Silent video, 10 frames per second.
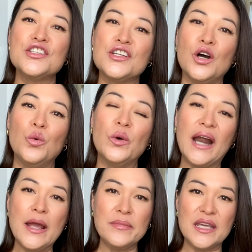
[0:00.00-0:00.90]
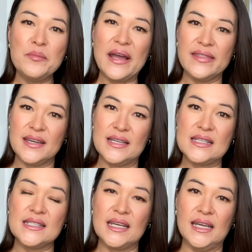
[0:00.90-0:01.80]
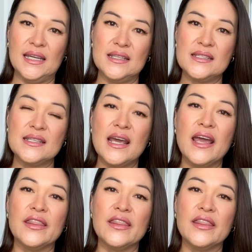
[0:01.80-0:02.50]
So what I mean by this is